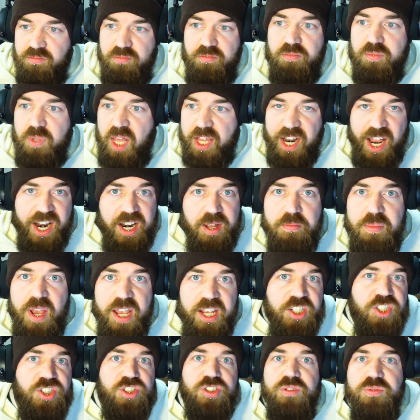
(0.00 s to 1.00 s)
an
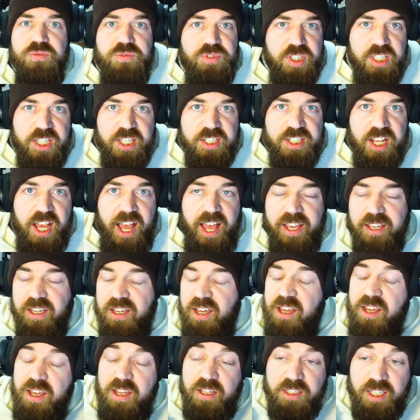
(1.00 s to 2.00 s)
animation for the attack.
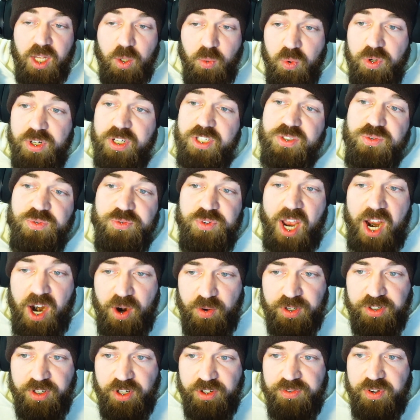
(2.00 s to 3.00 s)
Now, what is
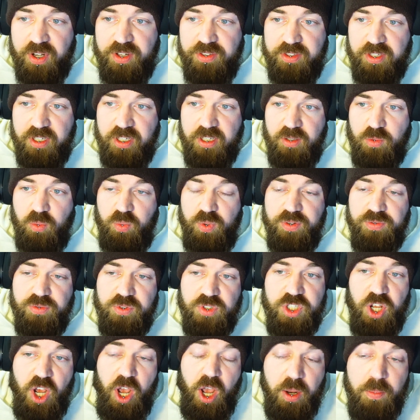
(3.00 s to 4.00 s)
fair enough, I think,
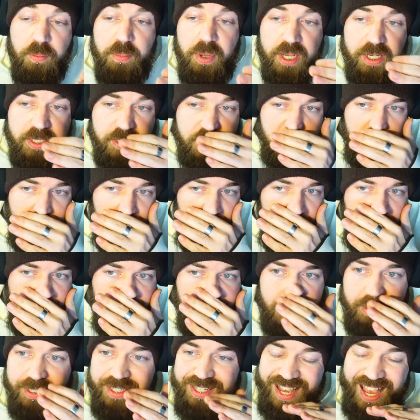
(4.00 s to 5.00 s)
with turn-based compared
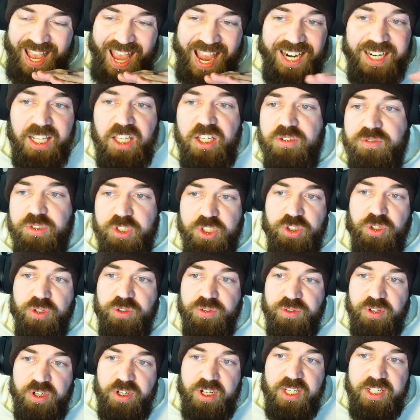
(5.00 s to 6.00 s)
to like any other
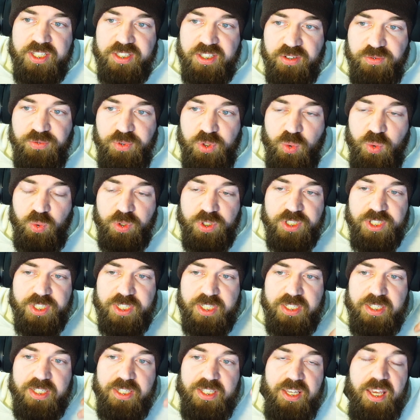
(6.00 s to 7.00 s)
genre is if you to
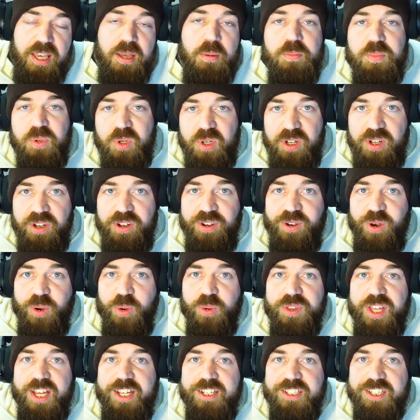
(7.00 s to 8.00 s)
skip
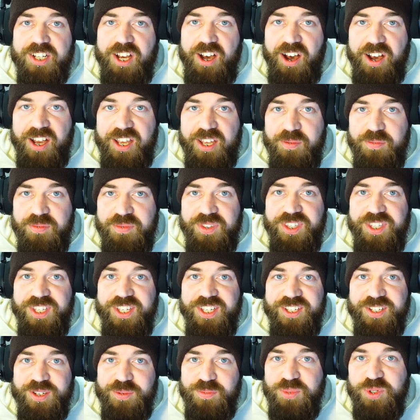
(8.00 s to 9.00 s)
all that time
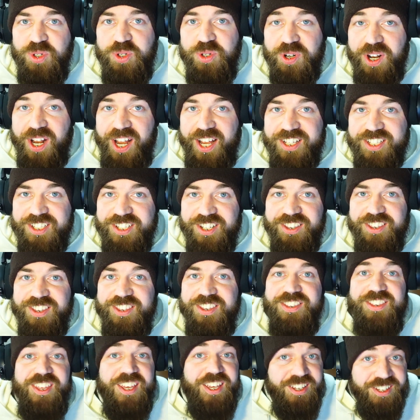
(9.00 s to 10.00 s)
the computer has to
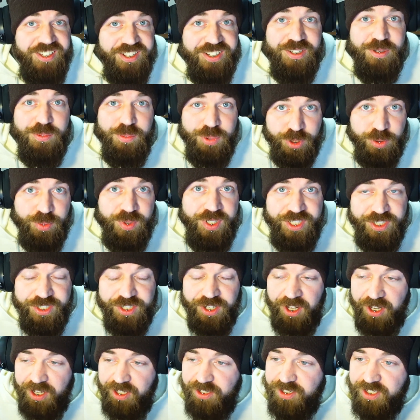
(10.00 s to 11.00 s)
think between
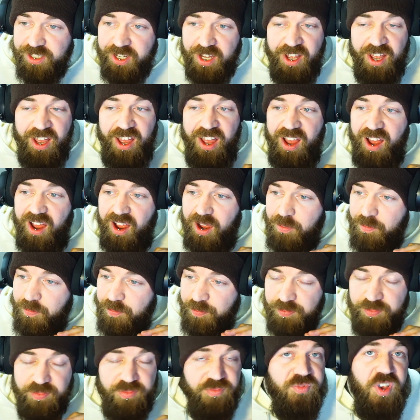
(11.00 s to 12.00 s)
turns,
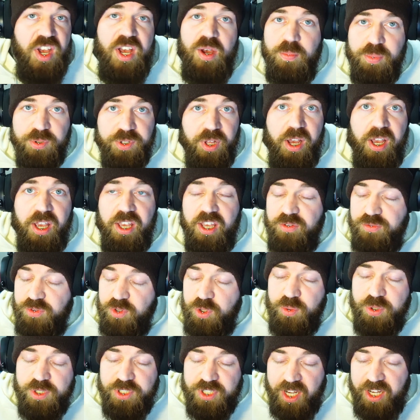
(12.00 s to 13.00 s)
fair play. If
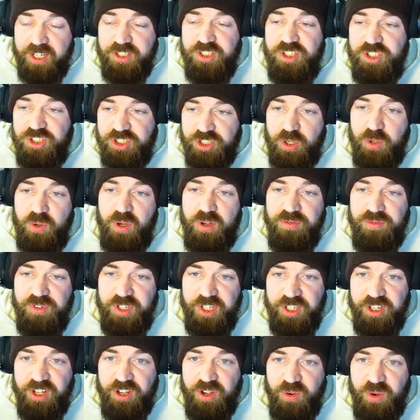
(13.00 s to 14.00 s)
you were to actually show a
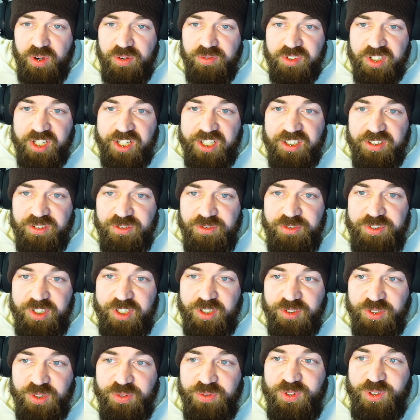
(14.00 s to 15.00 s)
video of like
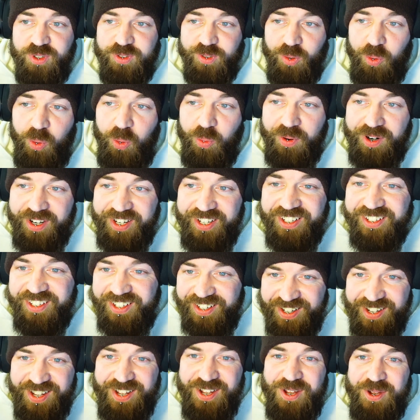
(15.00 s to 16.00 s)
Field of Glory
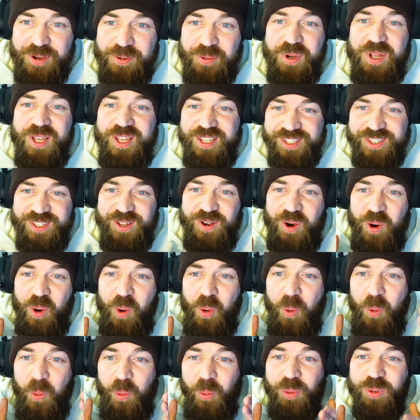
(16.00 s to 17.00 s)
with
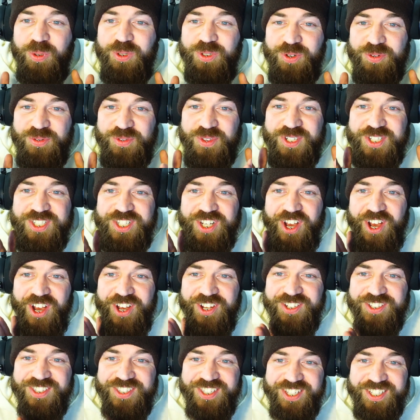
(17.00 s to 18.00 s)
all of the
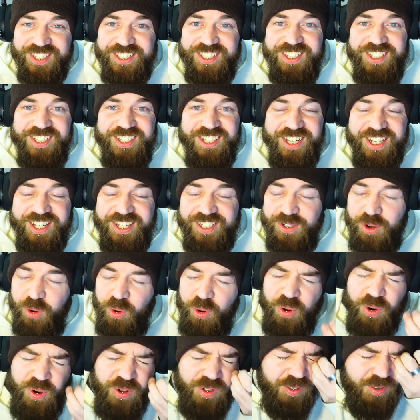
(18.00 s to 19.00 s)
turn thinking in,
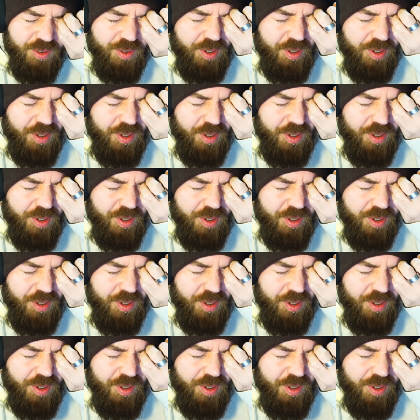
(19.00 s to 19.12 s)
or